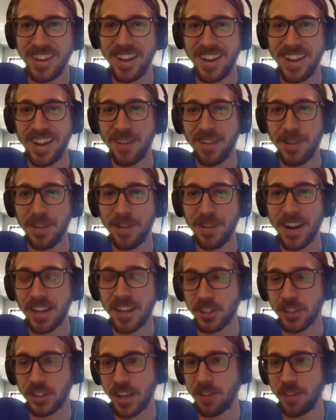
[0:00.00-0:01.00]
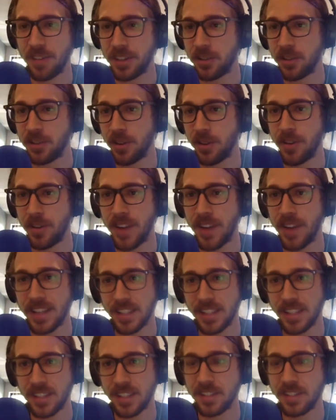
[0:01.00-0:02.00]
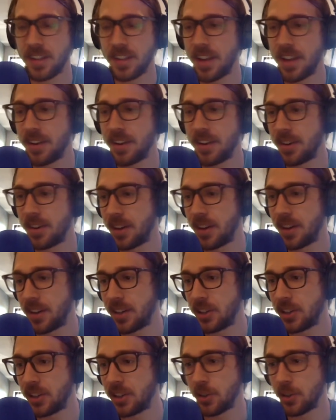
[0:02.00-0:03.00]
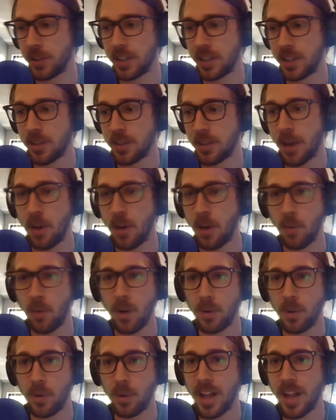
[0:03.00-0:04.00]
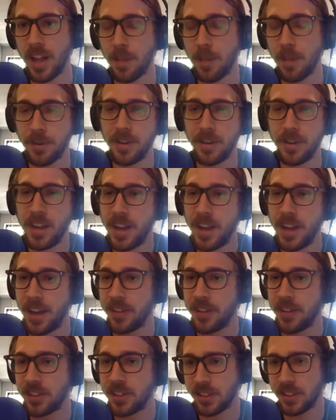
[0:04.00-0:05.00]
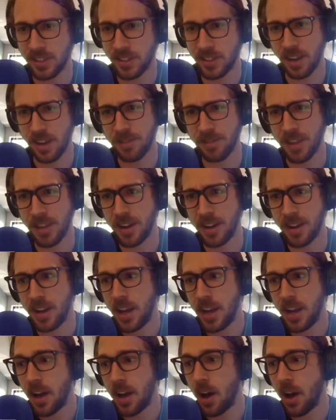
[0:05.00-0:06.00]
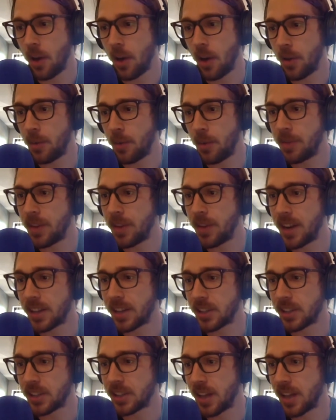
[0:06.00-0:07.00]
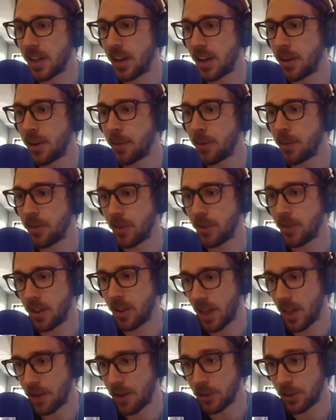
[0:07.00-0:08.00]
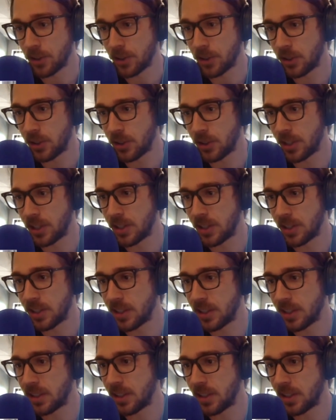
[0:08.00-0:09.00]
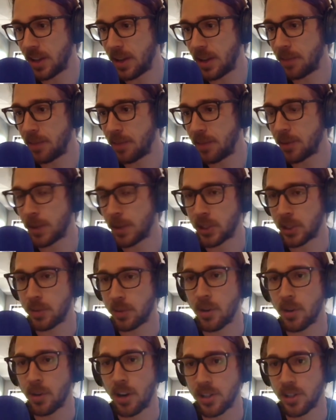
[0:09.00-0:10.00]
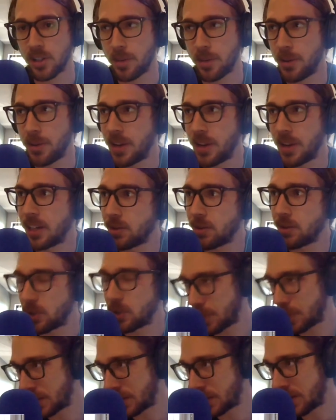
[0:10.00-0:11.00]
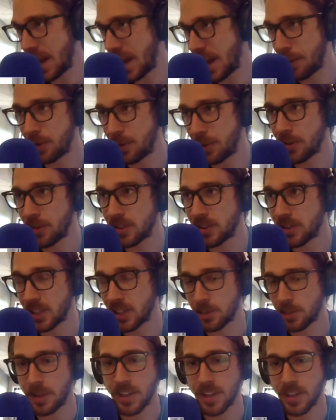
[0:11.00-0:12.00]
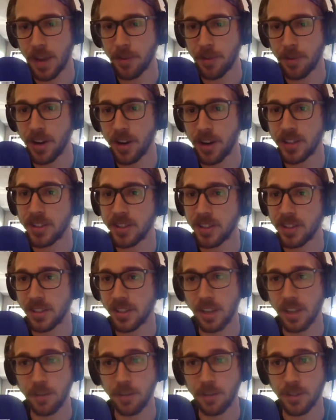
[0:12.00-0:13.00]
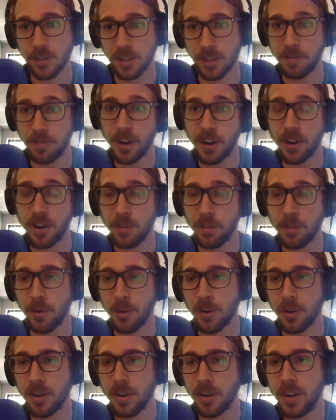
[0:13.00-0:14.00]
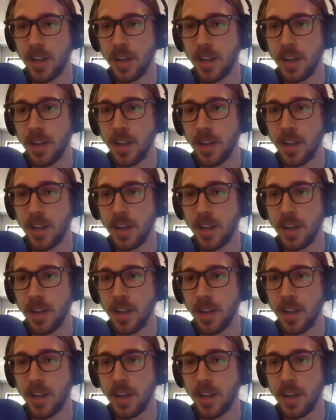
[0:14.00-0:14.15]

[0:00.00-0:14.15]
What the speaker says: and actually have like derivative assets and conditional things about what will happen. And this is stuff that we've done actually a lot of research into this, especially when cross-shard communication was expected to happen on the 6-minute time horizon. This stuff was like very important.